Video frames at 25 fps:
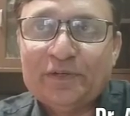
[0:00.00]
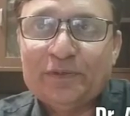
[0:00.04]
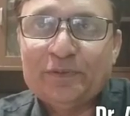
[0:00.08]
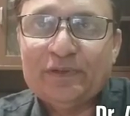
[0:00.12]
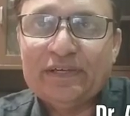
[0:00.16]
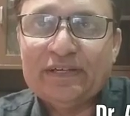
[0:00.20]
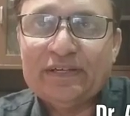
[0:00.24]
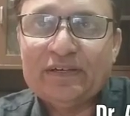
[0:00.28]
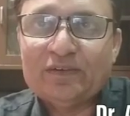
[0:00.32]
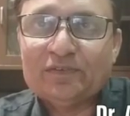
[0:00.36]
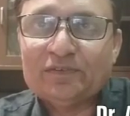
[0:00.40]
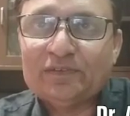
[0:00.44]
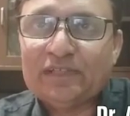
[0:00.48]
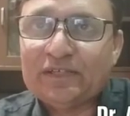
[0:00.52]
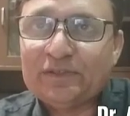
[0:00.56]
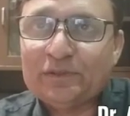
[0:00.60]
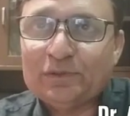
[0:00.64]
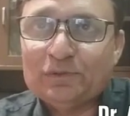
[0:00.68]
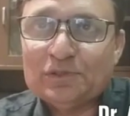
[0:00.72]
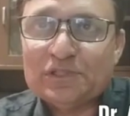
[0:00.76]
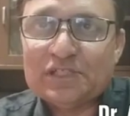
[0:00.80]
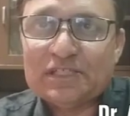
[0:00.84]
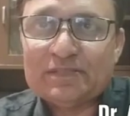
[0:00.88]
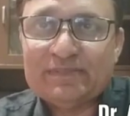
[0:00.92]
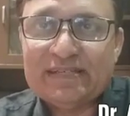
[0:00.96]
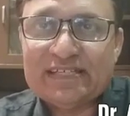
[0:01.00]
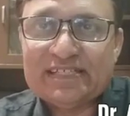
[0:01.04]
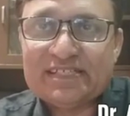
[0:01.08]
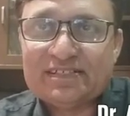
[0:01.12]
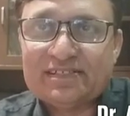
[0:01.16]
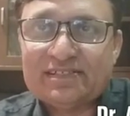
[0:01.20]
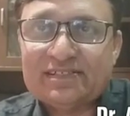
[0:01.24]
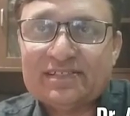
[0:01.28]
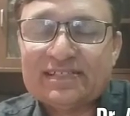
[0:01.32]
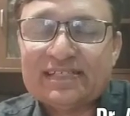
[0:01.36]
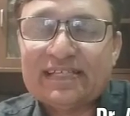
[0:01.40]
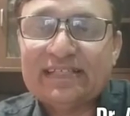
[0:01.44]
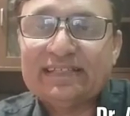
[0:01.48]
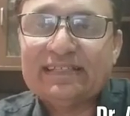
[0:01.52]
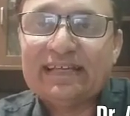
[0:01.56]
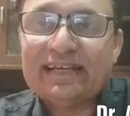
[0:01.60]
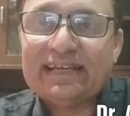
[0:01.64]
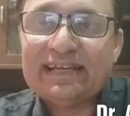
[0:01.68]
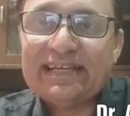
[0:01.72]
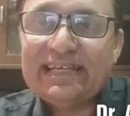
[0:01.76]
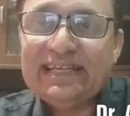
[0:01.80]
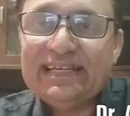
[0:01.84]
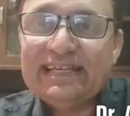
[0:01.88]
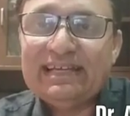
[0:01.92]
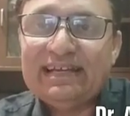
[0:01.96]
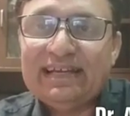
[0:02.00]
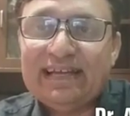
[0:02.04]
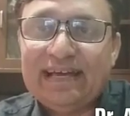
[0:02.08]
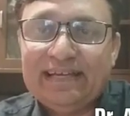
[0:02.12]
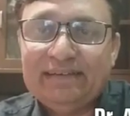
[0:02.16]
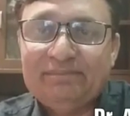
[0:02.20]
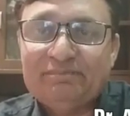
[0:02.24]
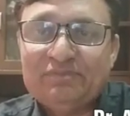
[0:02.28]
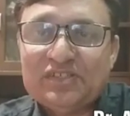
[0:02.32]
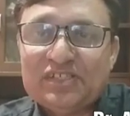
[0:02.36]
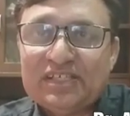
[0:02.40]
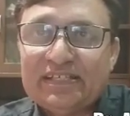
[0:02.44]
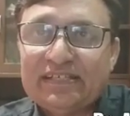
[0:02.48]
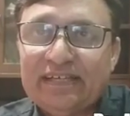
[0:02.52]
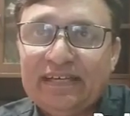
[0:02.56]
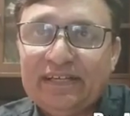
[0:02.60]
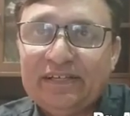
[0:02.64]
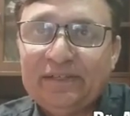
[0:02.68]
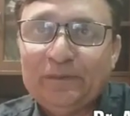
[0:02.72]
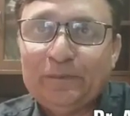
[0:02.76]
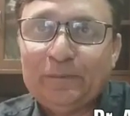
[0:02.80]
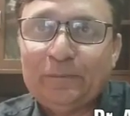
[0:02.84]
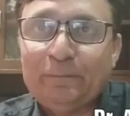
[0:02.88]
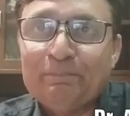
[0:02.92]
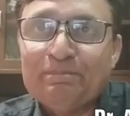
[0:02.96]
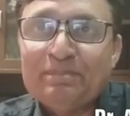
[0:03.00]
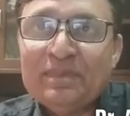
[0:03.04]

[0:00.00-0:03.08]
during the 2 semesters in the real life scenario.